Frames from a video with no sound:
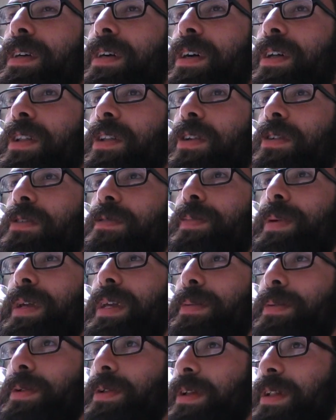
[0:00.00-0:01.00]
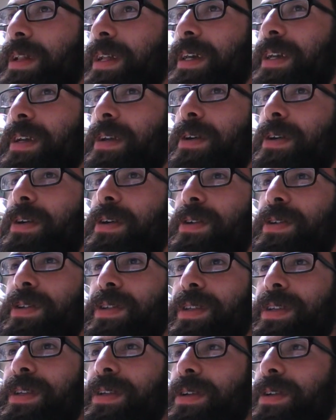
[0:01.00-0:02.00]
A lot of people are like, "Oh, it's
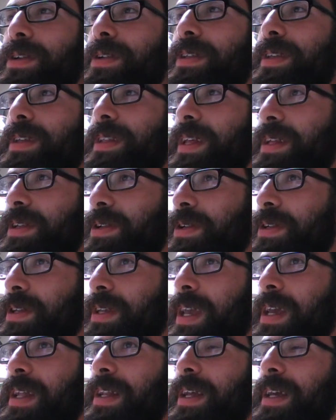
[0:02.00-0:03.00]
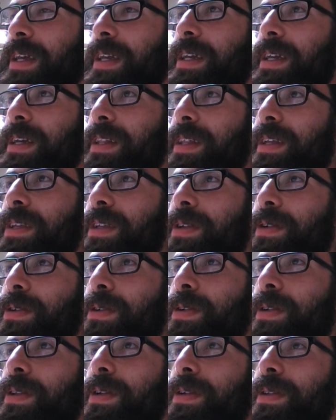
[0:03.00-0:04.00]
disgusting. They're just getting naked. They're
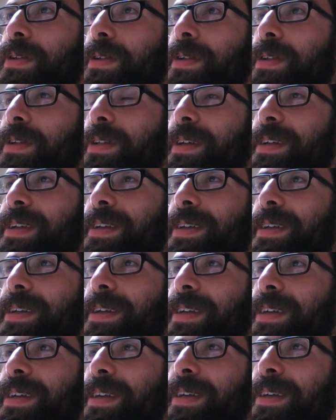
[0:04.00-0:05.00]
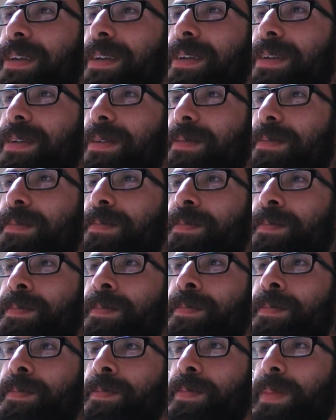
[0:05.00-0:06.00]
such sluts." It's like,
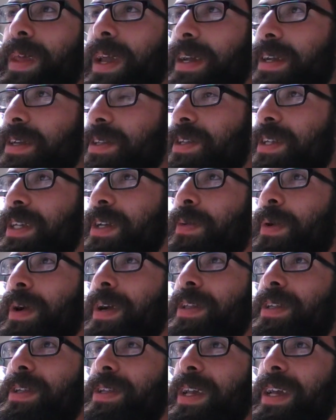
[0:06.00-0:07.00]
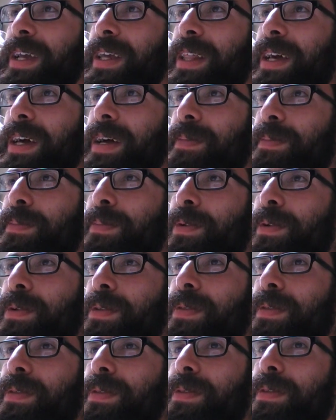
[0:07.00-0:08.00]
I can see why you'd say that, but
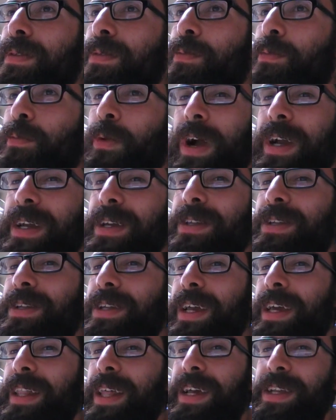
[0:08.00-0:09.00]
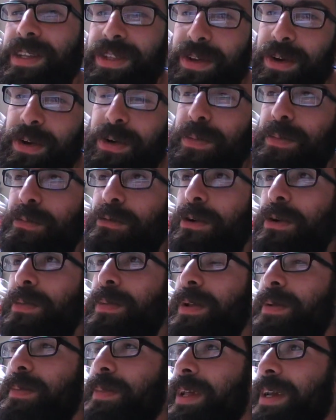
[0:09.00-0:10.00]
why you'd say that is the whole problem.